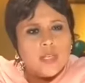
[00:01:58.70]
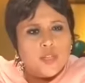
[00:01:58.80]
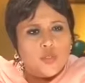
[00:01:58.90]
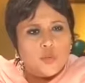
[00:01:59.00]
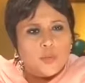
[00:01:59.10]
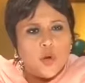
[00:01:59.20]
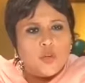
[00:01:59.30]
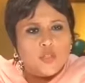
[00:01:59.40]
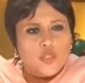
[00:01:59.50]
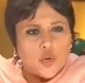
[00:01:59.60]
is a Hindu
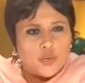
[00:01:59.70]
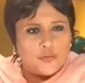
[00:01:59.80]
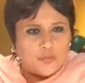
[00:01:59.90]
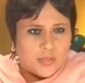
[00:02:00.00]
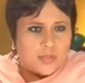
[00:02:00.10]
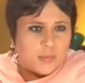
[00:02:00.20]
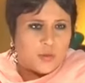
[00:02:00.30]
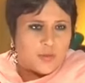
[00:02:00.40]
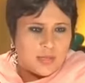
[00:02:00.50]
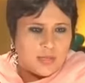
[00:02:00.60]
beyond the geography?
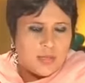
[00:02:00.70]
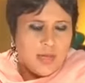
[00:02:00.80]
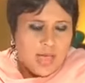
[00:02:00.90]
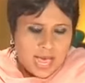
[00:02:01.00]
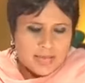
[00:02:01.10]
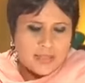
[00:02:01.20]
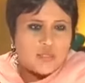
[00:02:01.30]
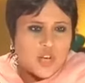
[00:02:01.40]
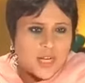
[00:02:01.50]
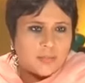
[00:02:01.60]
Because as
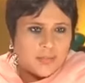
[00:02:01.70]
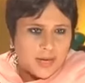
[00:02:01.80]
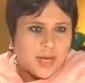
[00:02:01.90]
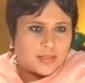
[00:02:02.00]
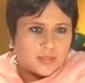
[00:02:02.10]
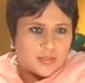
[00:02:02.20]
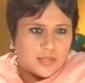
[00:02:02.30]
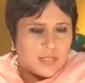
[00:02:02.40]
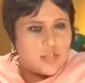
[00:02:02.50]
this gentleman asks,